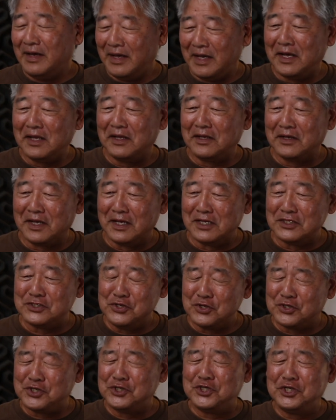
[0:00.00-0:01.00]
elegance.
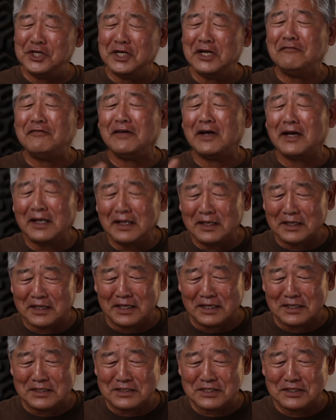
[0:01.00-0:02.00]
You achieve
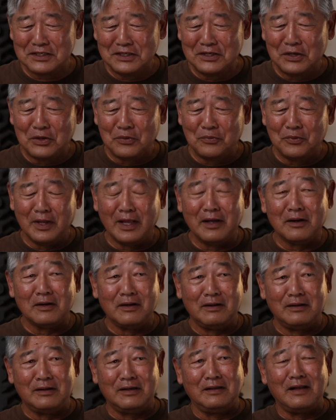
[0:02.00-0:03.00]
elegance without
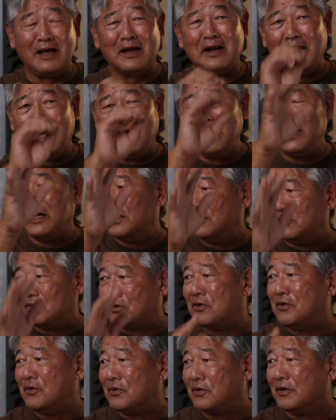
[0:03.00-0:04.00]
a lot of egg in the
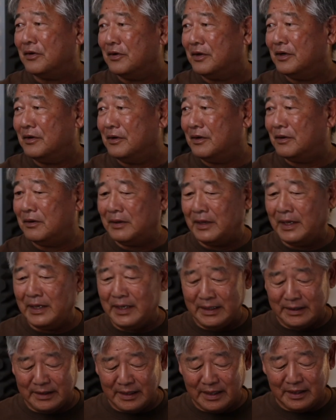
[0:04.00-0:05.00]
corner,
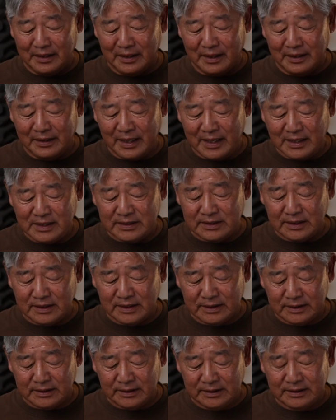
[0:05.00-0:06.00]
and that's
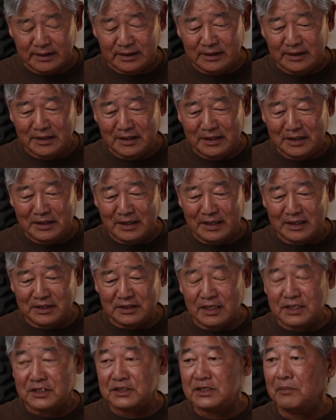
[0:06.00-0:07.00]

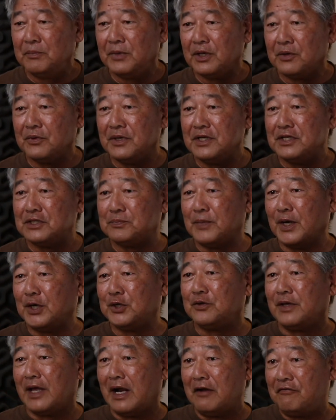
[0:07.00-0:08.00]
something really
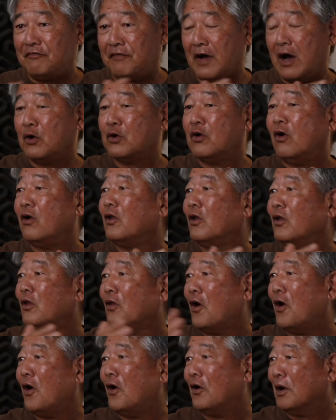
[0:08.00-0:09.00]
special that I followed all
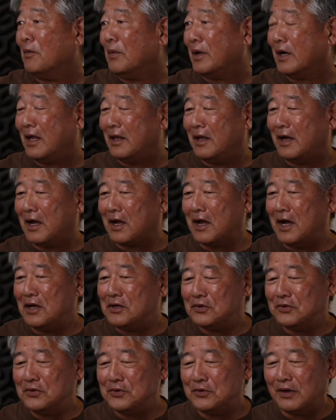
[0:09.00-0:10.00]
along. I mean, like I
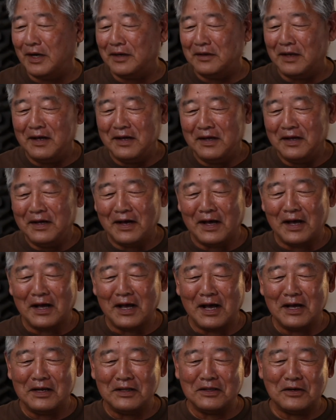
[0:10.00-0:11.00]
told you,
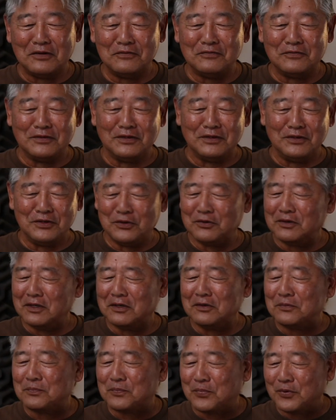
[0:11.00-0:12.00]
I love your
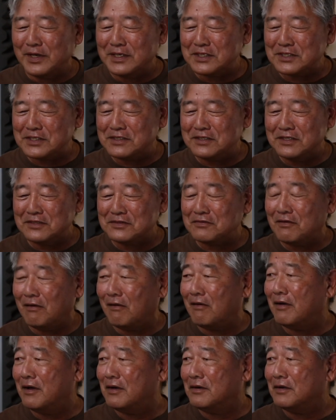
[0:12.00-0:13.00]
Little Prince
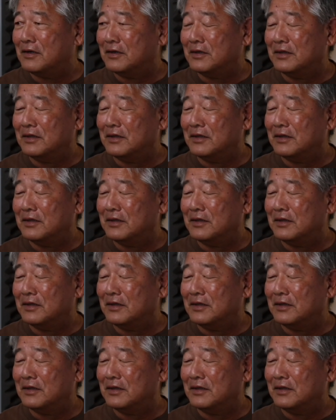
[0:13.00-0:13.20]
design, and